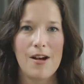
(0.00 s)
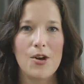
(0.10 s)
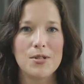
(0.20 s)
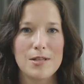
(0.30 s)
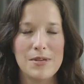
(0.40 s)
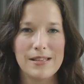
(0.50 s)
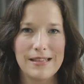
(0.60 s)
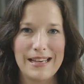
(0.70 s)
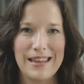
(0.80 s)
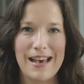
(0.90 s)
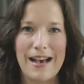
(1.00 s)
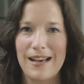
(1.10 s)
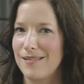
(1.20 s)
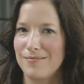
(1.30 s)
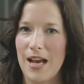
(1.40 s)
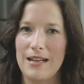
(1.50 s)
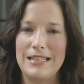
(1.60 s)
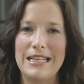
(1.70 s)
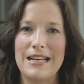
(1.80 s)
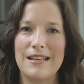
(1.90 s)
Ultimately, that
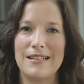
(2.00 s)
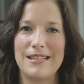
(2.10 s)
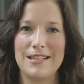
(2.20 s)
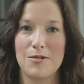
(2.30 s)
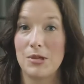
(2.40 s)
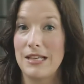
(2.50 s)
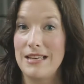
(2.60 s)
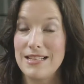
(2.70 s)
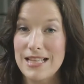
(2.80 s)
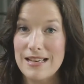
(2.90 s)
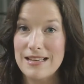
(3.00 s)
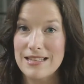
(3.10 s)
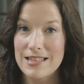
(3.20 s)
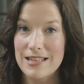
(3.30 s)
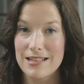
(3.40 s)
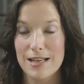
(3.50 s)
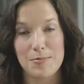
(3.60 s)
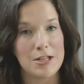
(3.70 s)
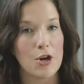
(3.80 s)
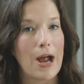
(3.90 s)
idea doesn't really exist
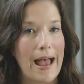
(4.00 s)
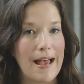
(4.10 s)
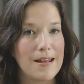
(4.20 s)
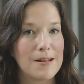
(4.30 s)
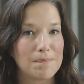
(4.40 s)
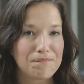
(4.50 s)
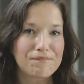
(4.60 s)
except in your head.